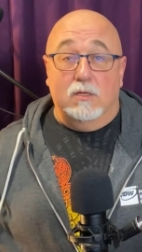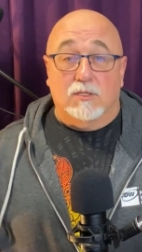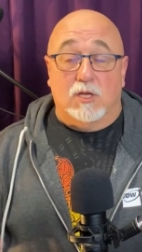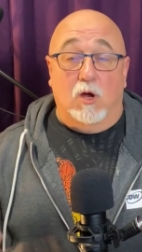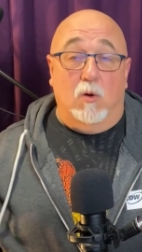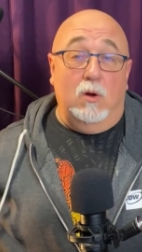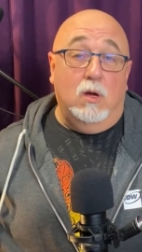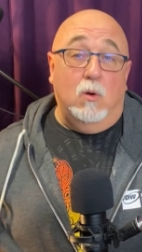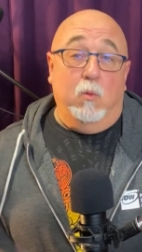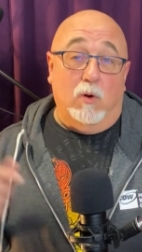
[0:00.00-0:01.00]
So
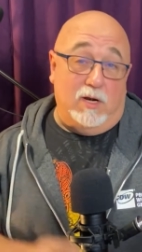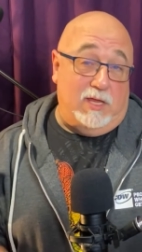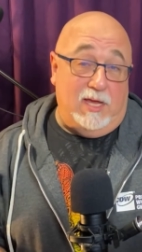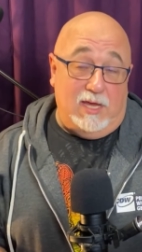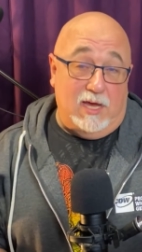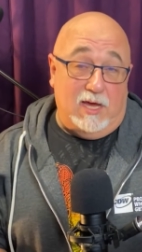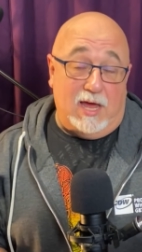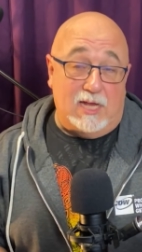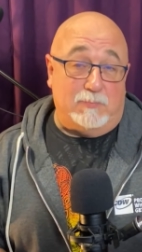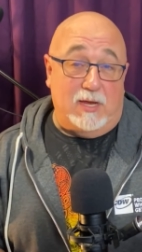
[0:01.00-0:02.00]
one of the
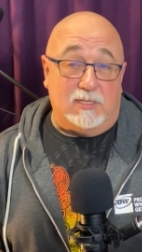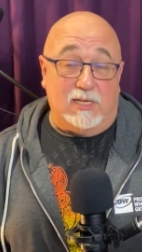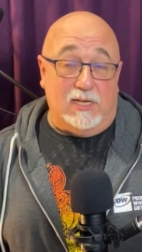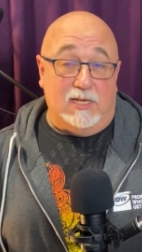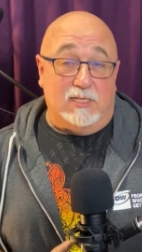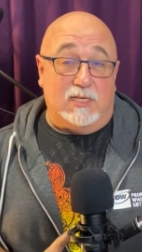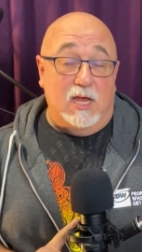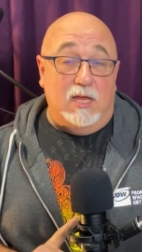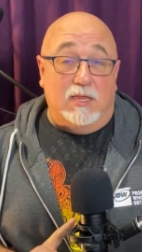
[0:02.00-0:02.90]
aspects is